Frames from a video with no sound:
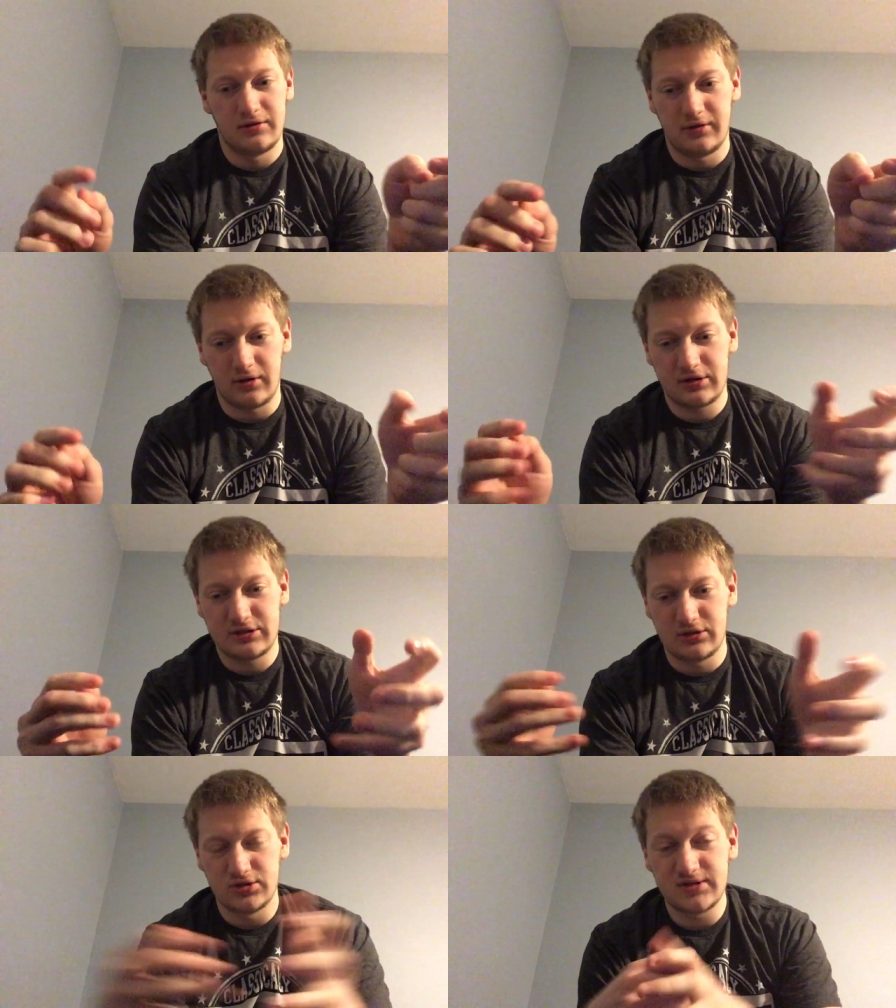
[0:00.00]
Their
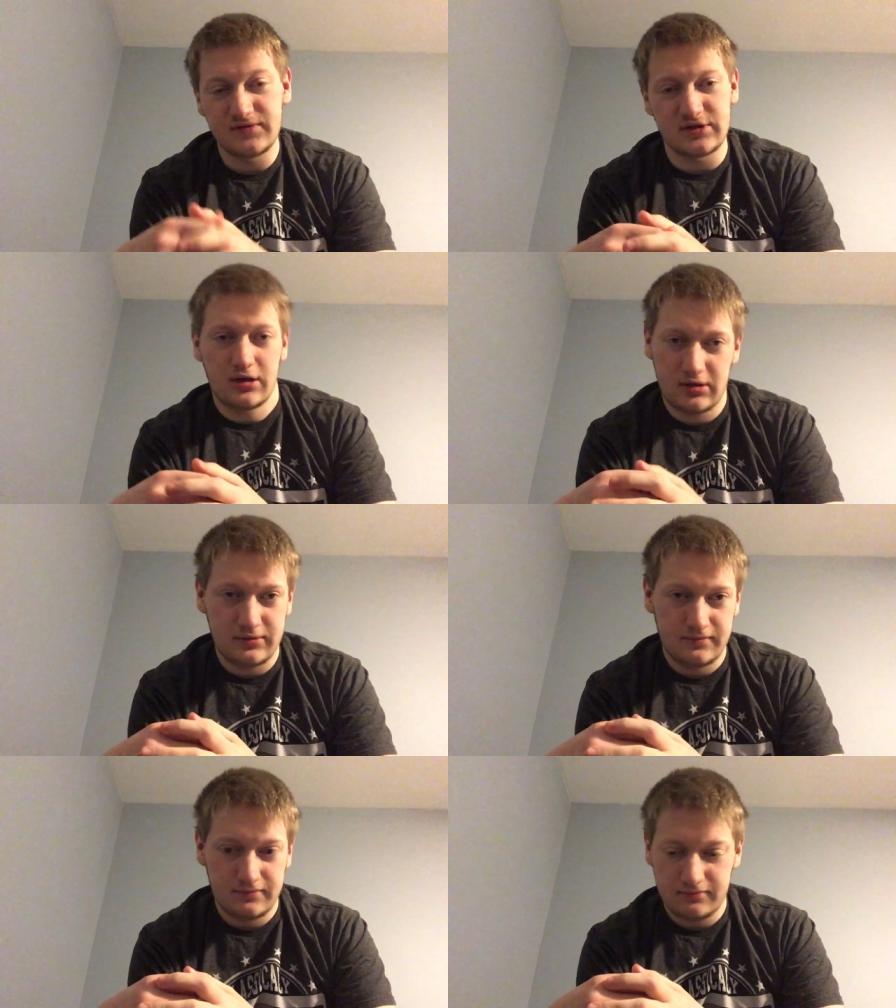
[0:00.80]
exclusives
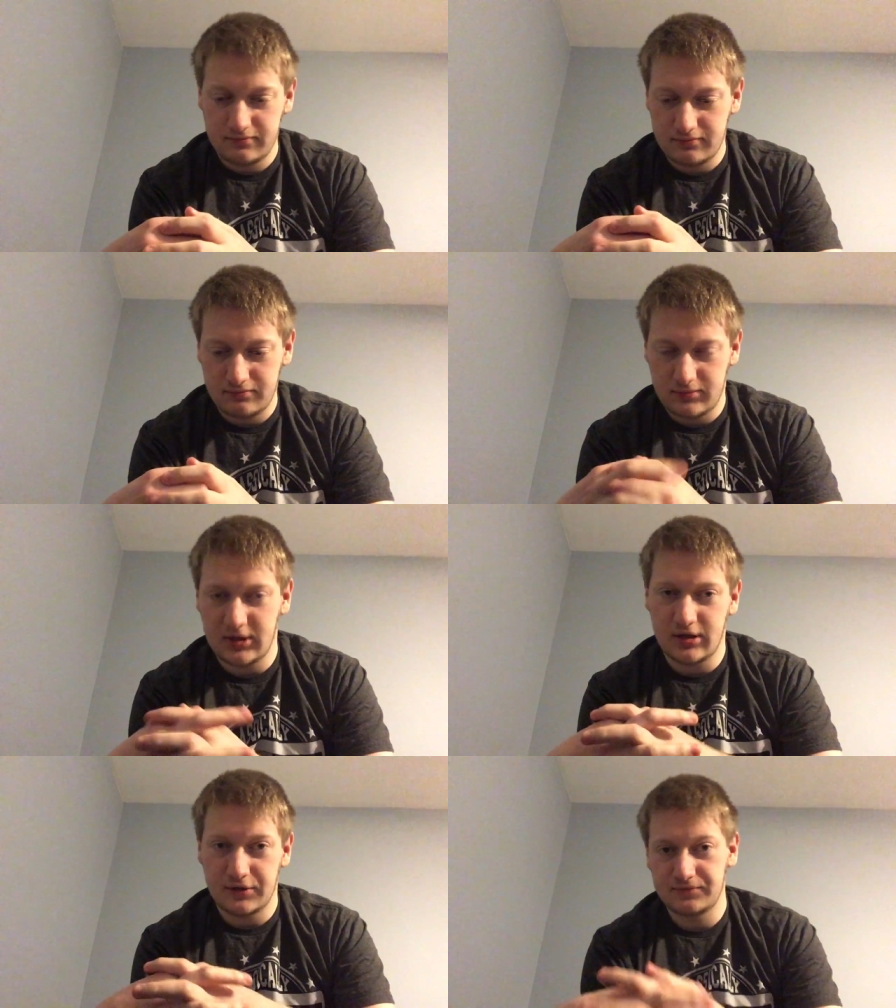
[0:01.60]
suck.
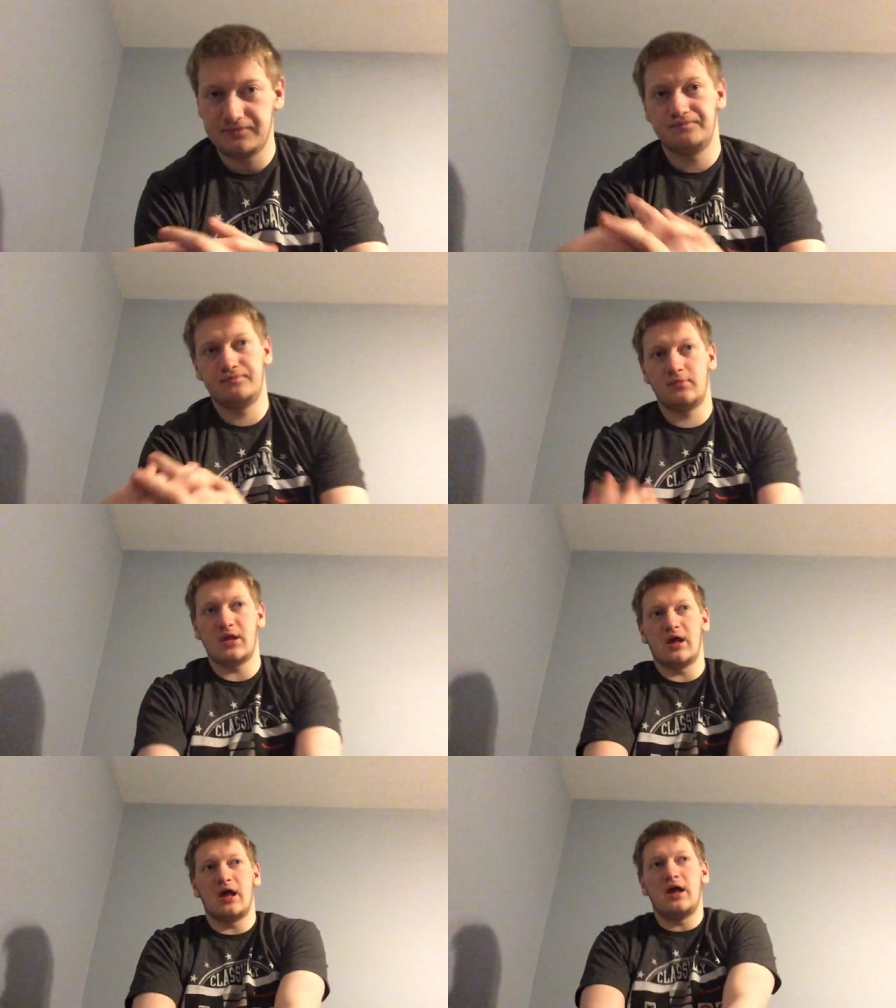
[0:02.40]
You know,
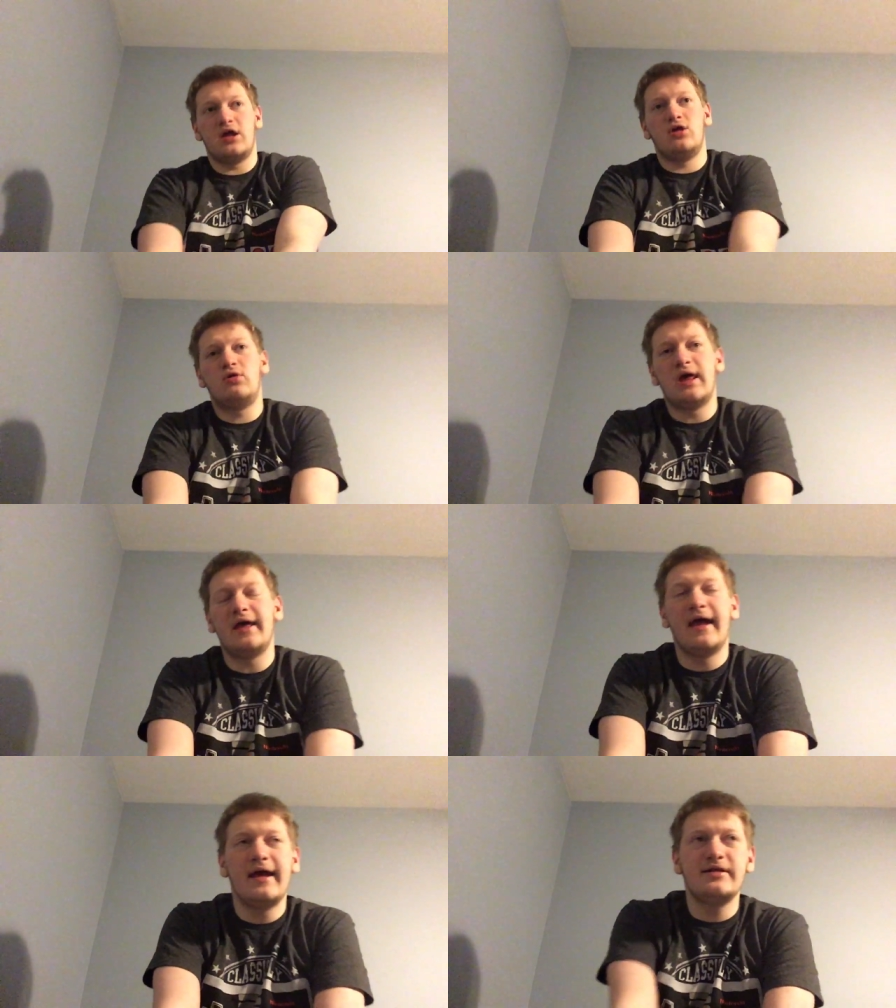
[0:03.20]
you
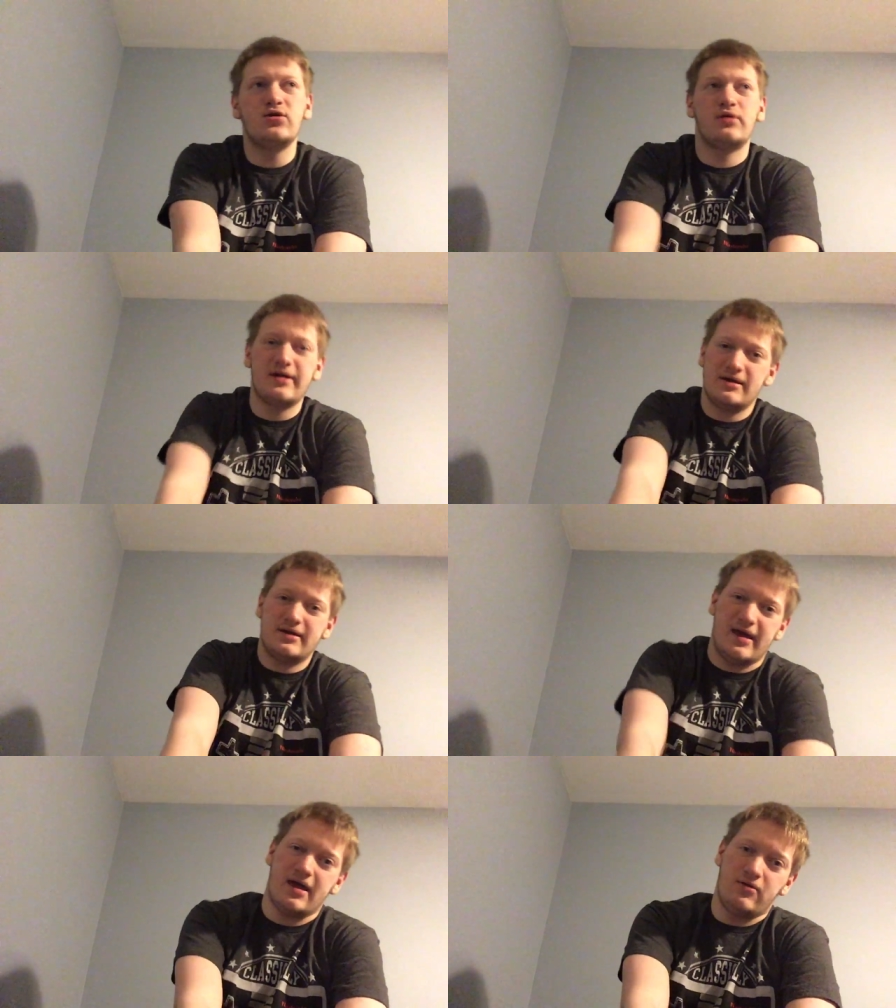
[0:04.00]
can't, Halo
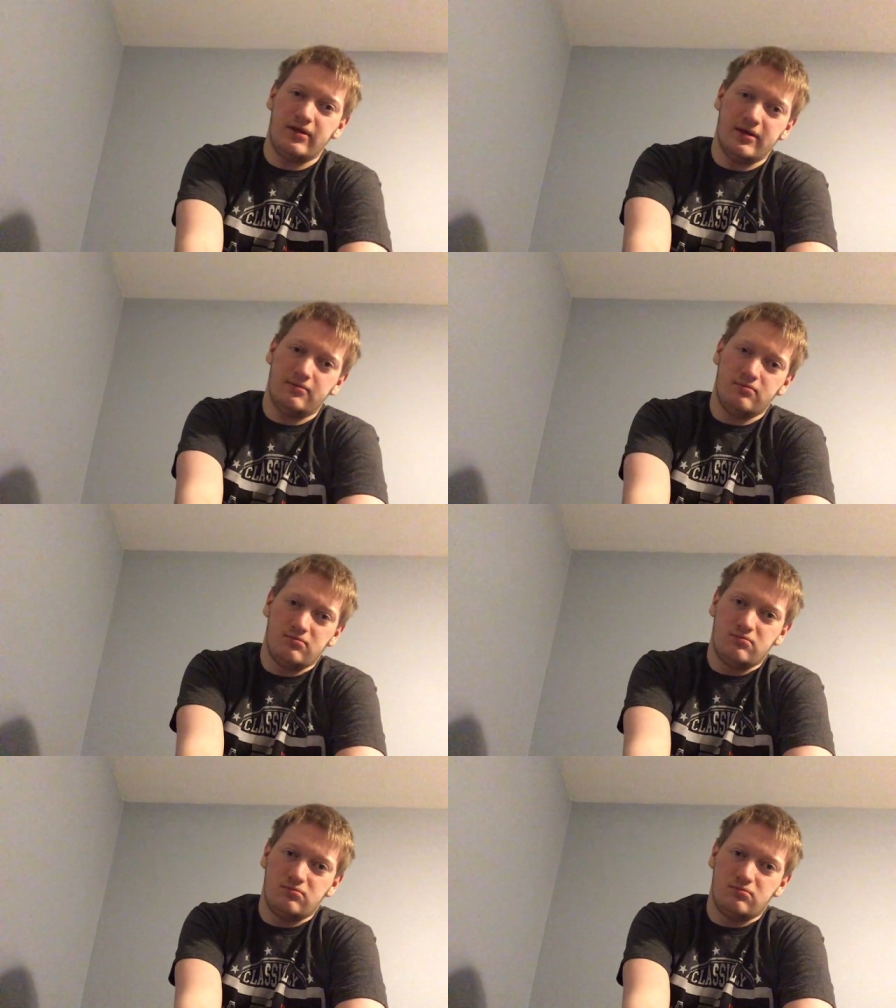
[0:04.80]
can't carry them.